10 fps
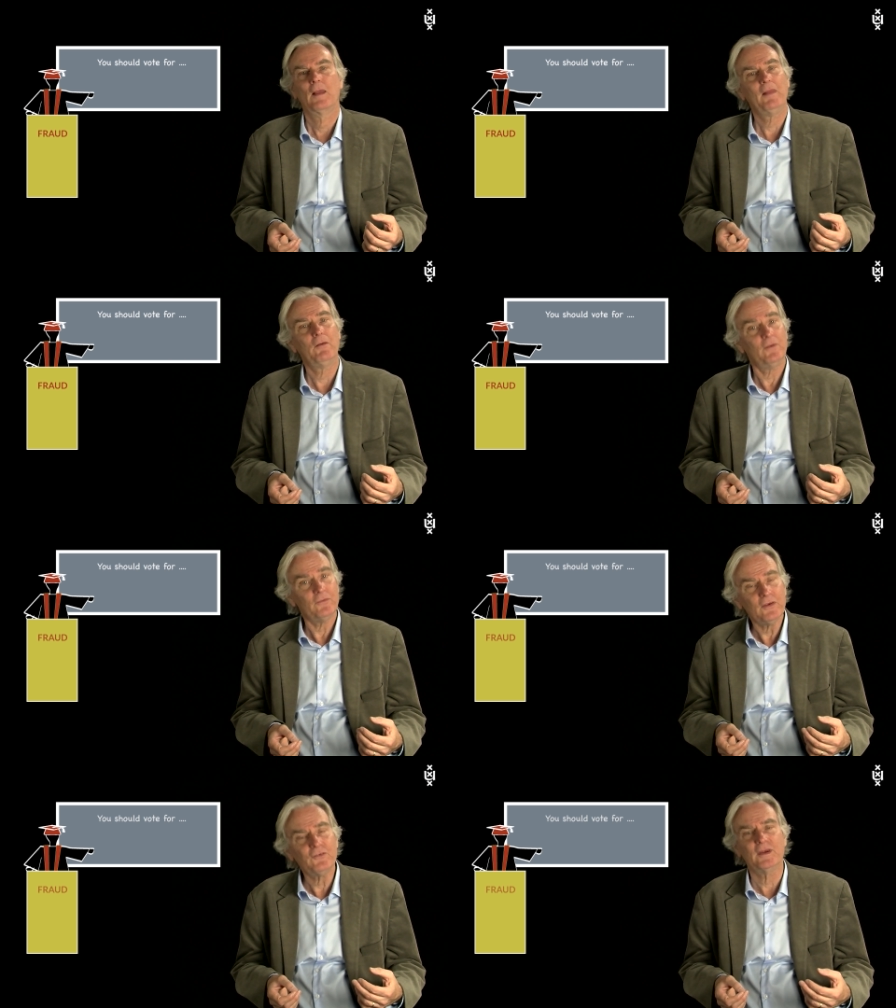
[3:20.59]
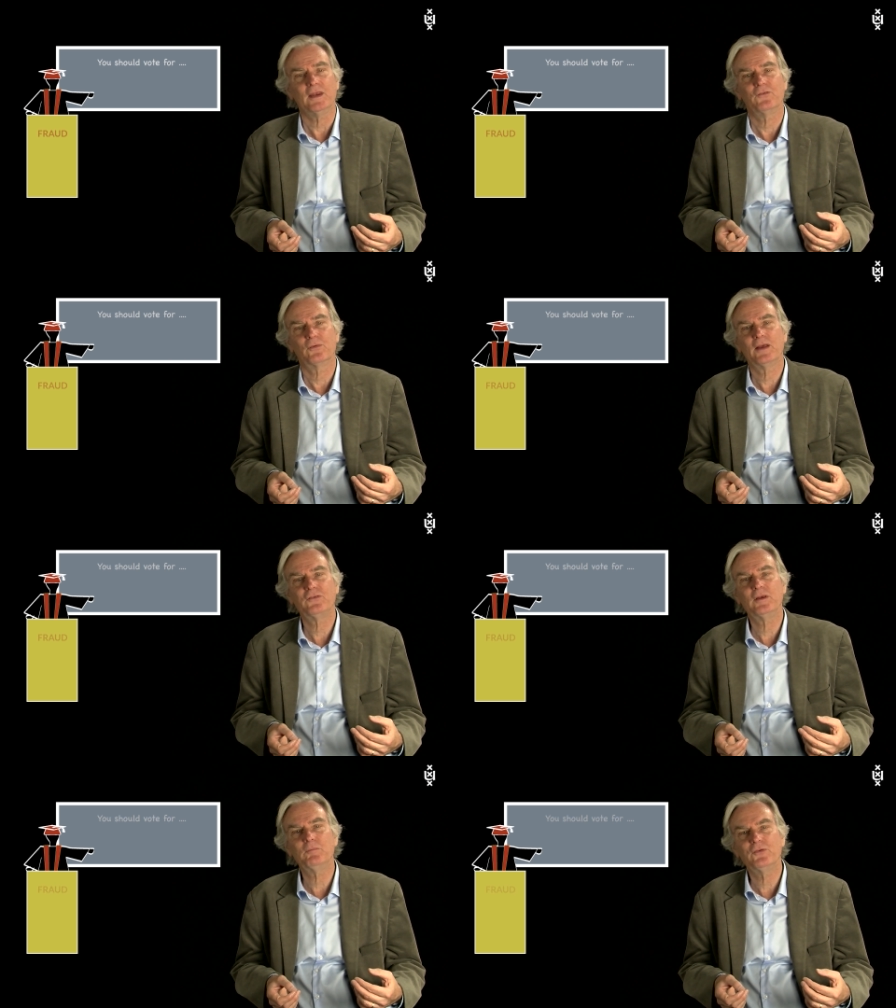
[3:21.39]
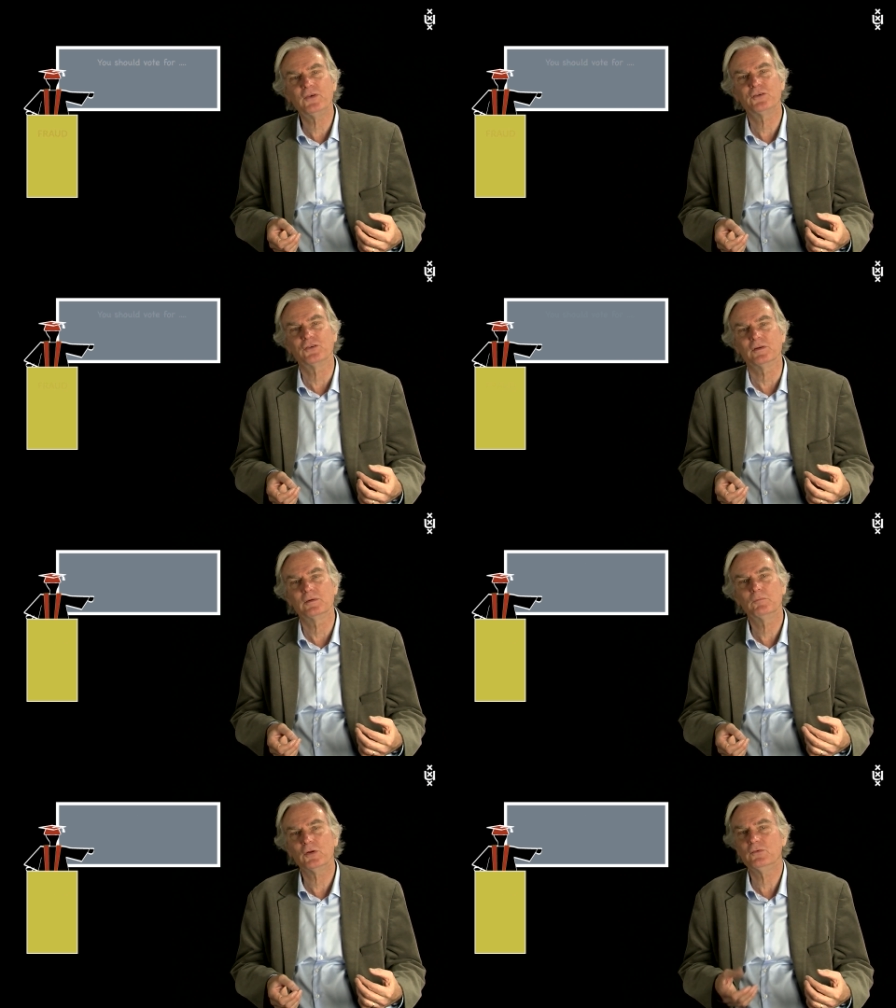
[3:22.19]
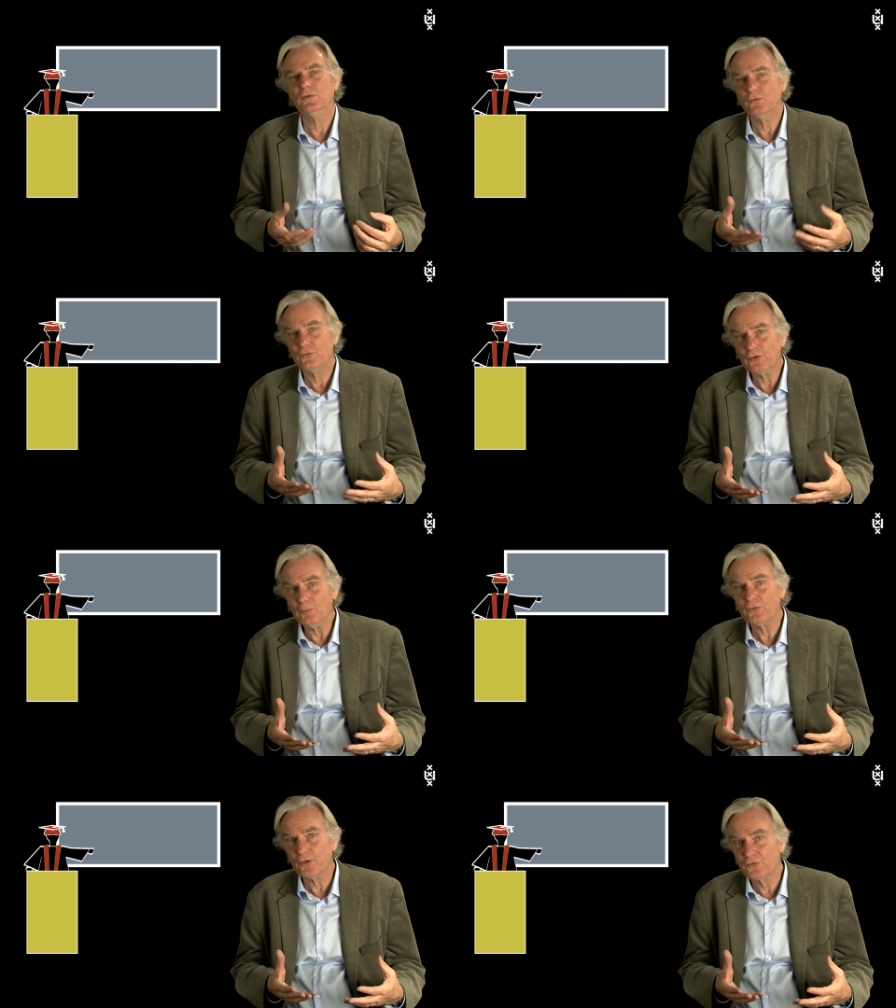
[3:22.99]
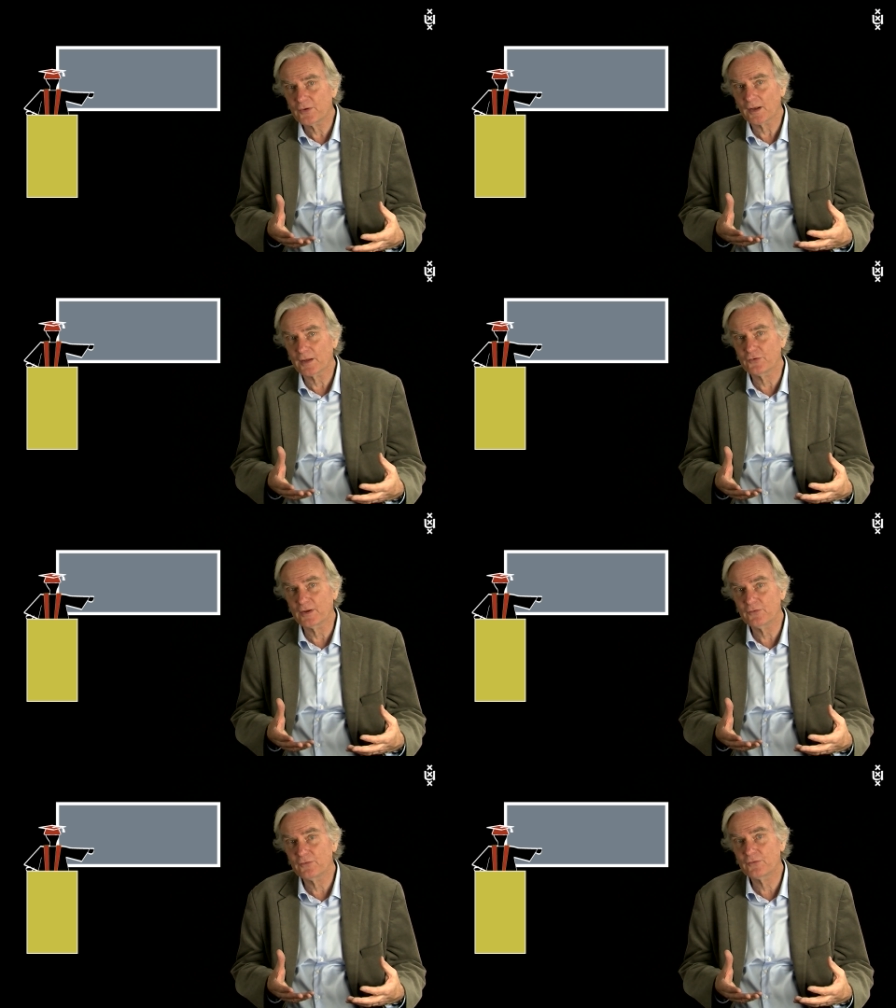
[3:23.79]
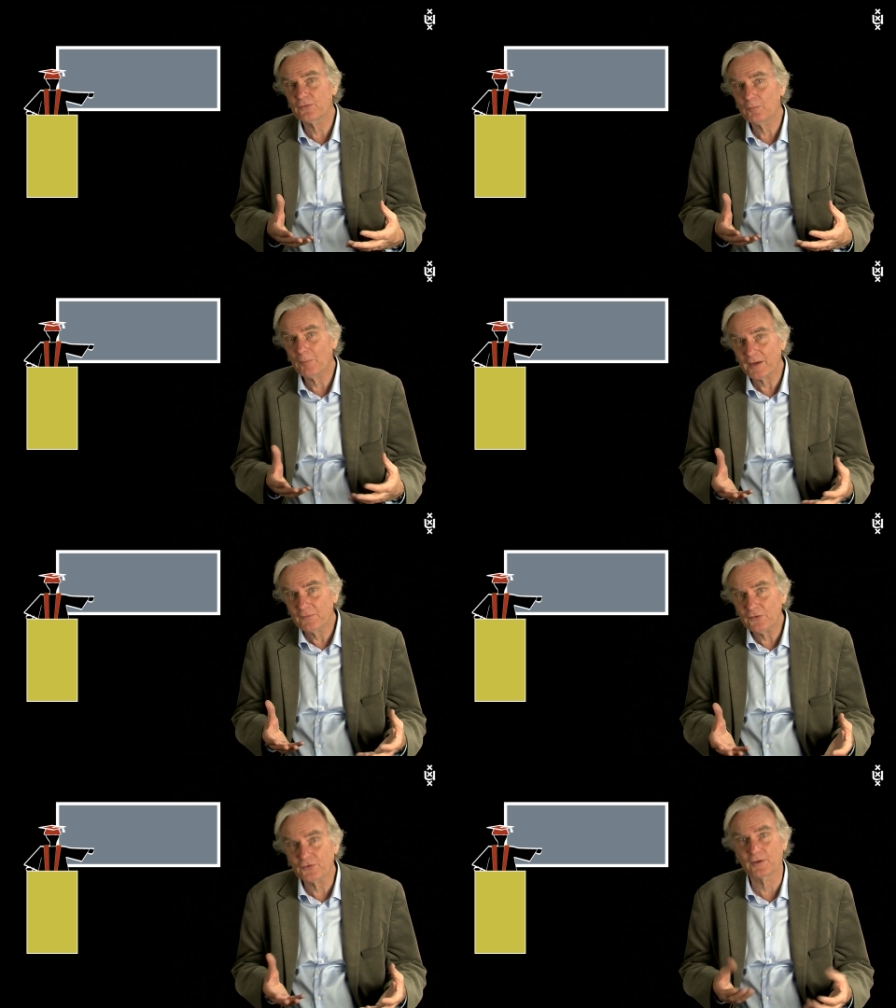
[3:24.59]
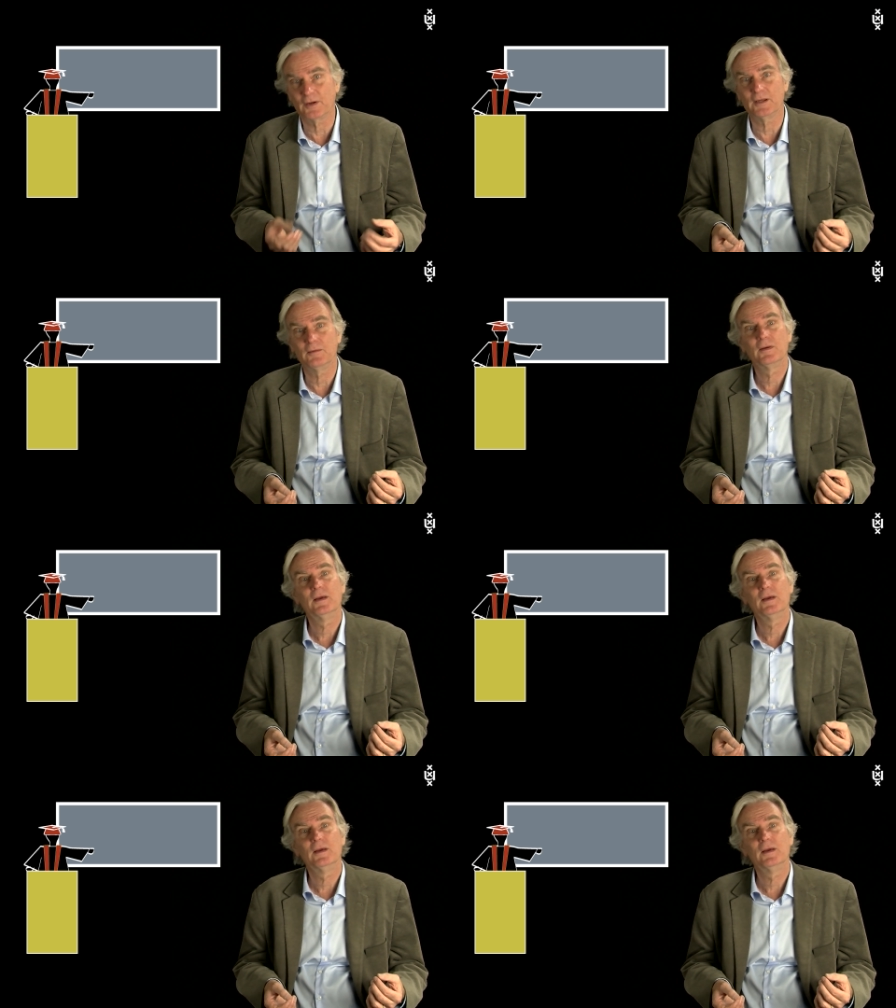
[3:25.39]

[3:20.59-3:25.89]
Now, this is an interesting position, but some sociologists might disagree.